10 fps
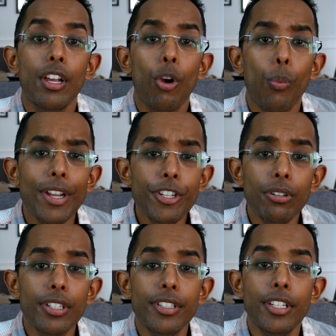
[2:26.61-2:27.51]
when
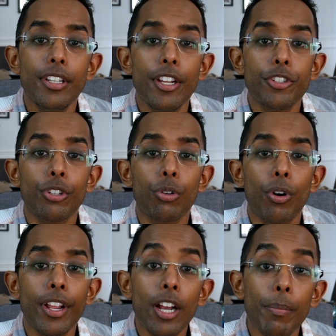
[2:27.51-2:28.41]
you're a teenager
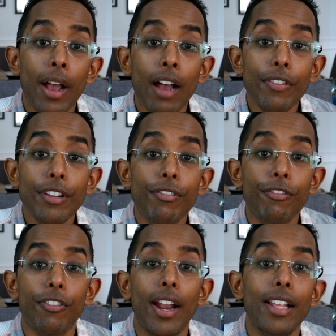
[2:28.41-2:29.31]
growing up, having
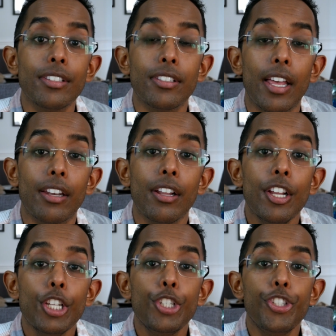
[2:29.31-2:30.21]
friends that
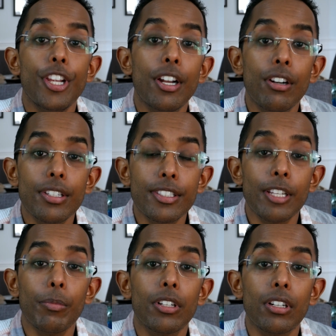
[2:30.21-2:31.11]
share
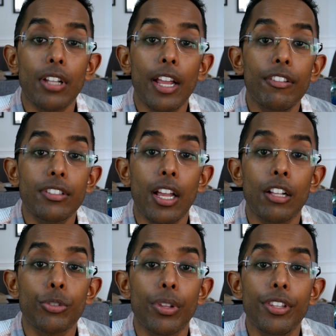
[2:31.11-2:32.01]
similar
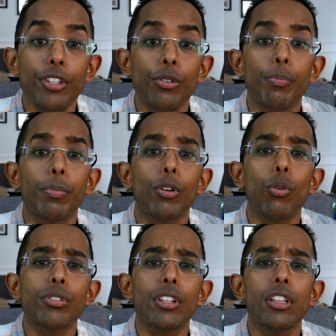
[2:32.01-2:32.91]
lifestyles with you
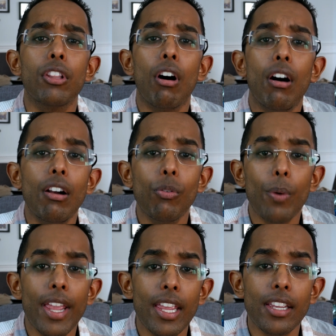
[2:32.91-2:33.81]
goes a long
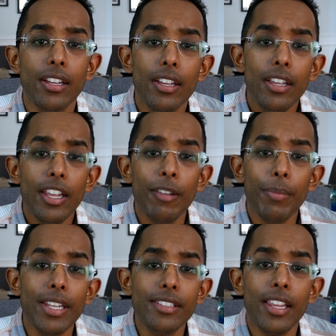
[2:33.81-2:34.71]
way in
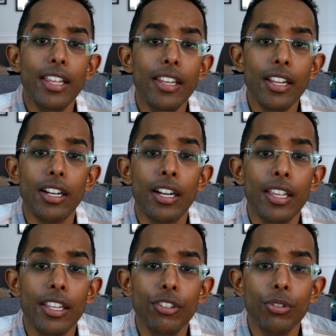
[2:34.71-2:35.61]
maintaining a
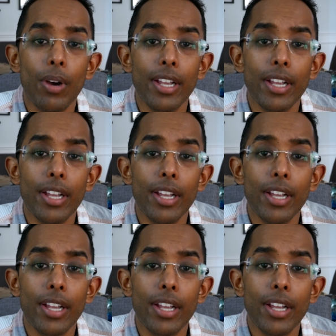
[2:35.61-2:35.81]
Hindu